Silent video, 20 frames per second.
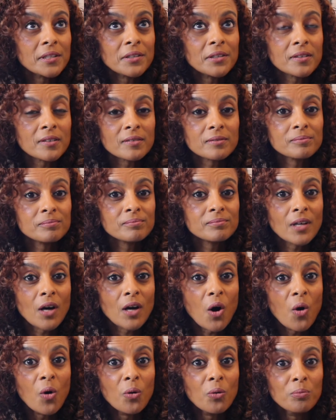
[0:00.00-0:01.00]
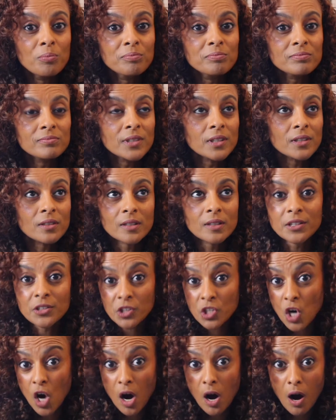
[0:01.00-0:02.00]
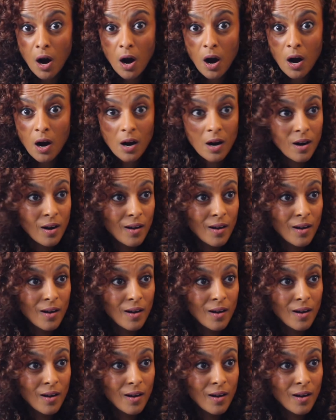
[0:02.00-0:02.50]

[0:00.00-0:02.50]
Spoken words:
your home, you're in your car,